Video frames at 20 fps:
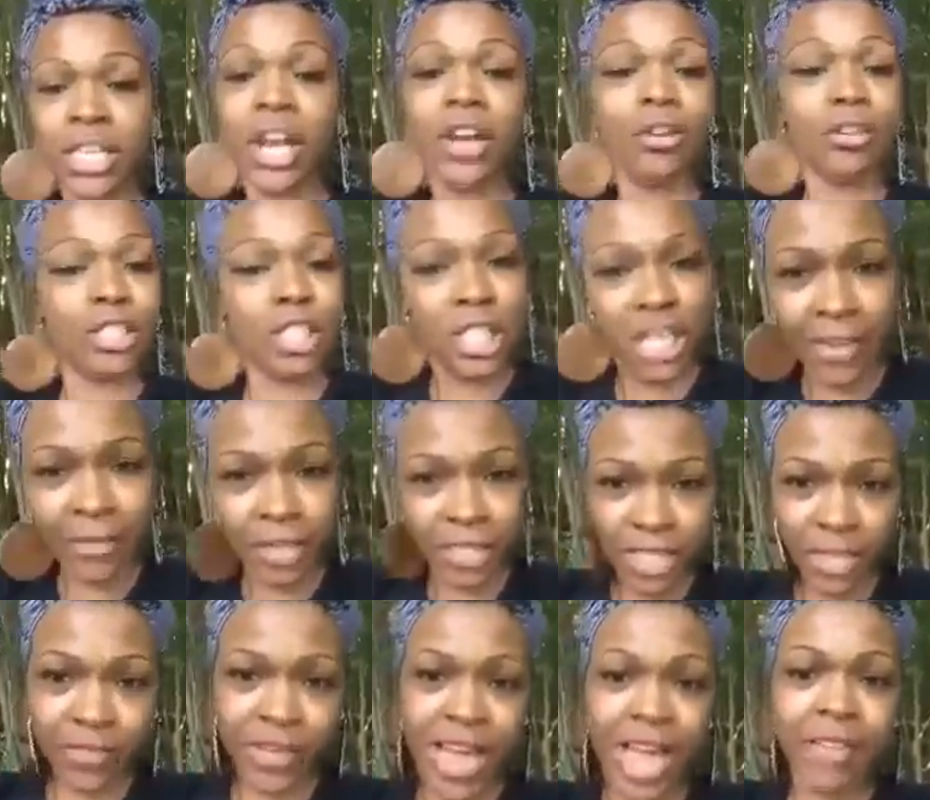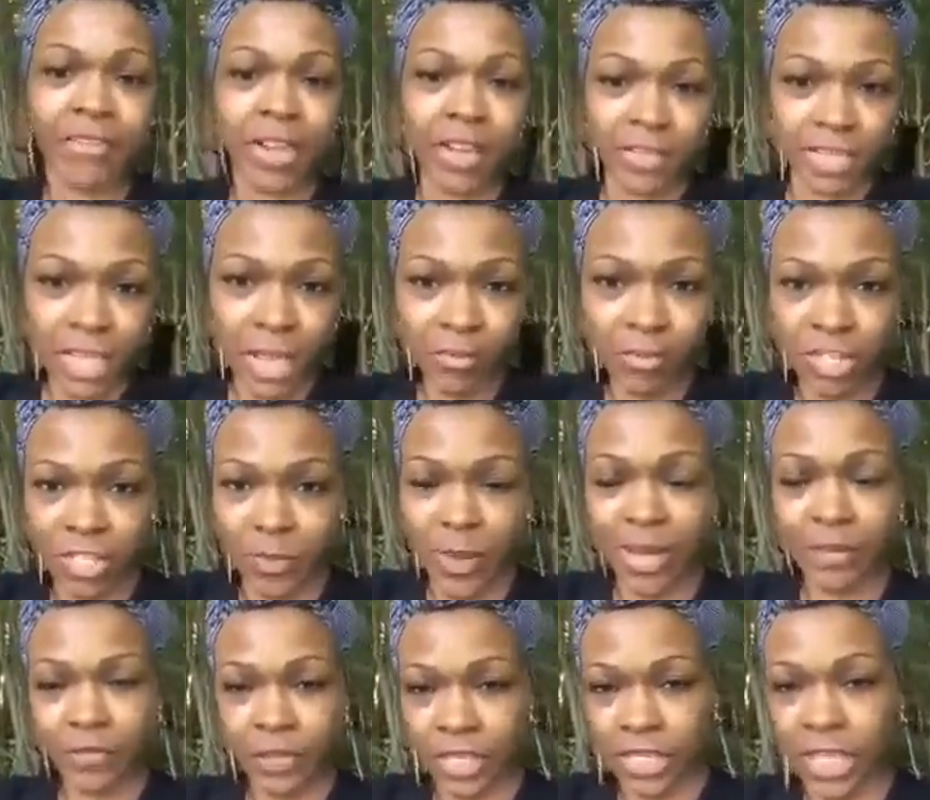don't tell you to love yourself and have enough
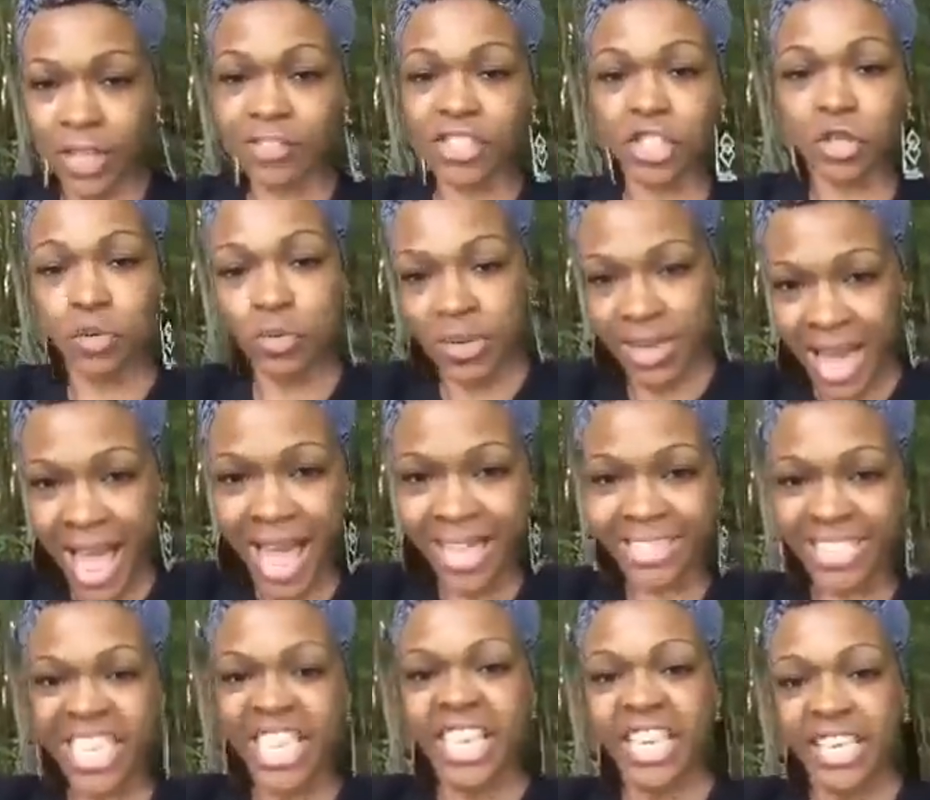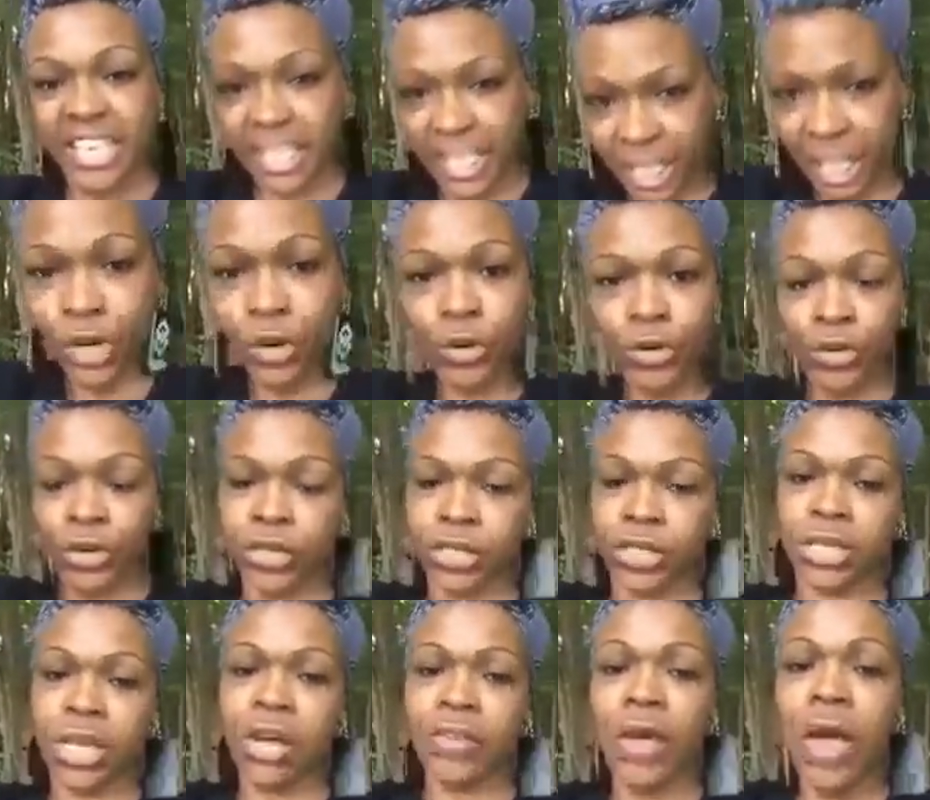self-respect for yourself to not kill
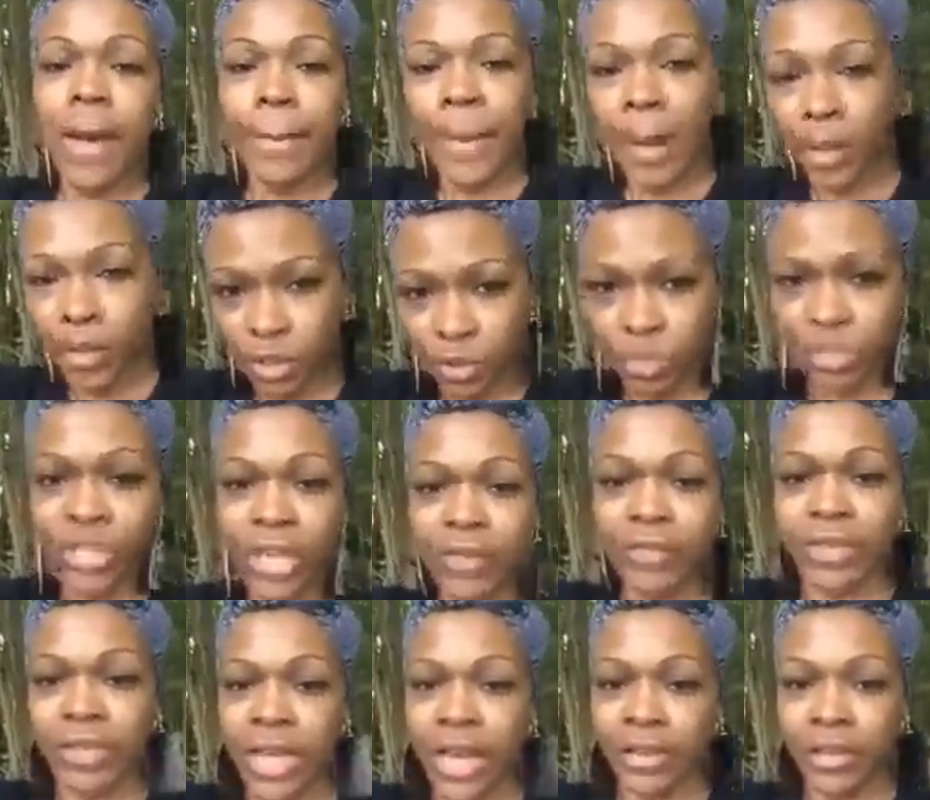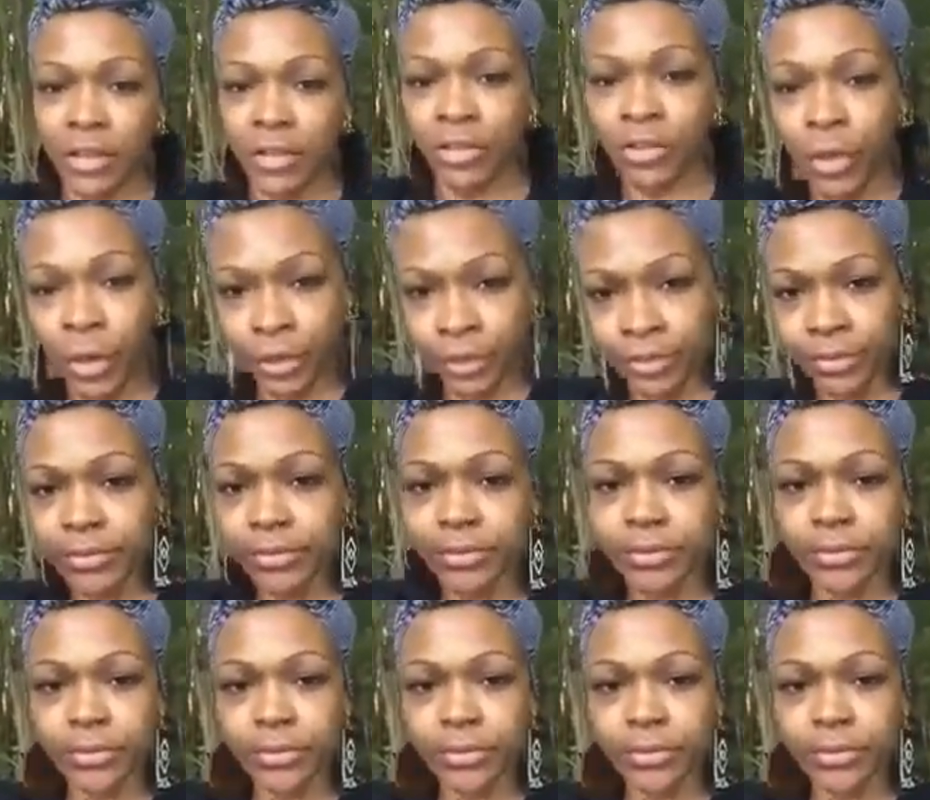yourself by what you're shoving down your throat.